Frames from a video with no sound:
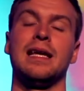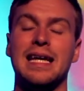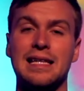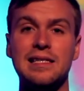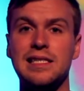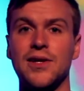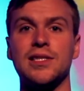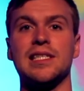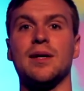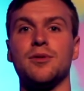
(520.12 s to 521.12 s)
In this
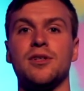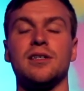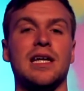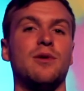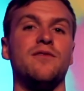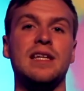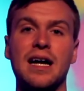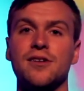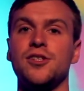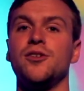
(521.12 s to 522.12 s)
series of Double Dog Dare, we've
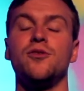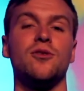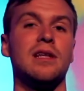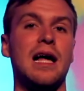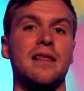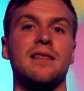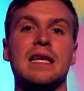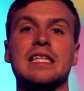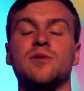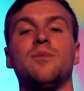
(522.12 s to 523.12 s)
dared you to do a lot of
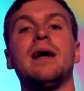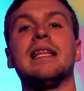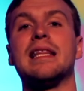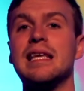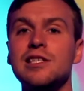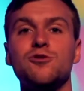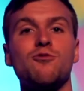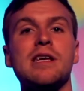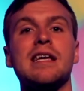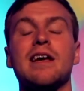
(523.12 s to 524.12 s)
things, but this
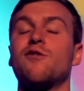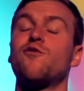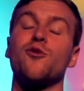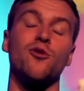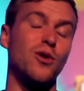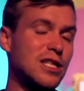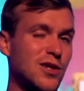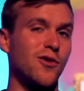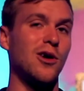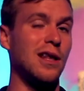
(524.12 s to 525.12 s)
week and for the
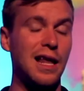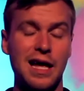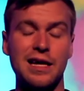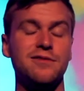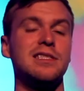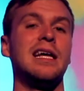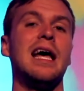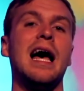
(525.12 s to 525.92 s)
rest of our lives,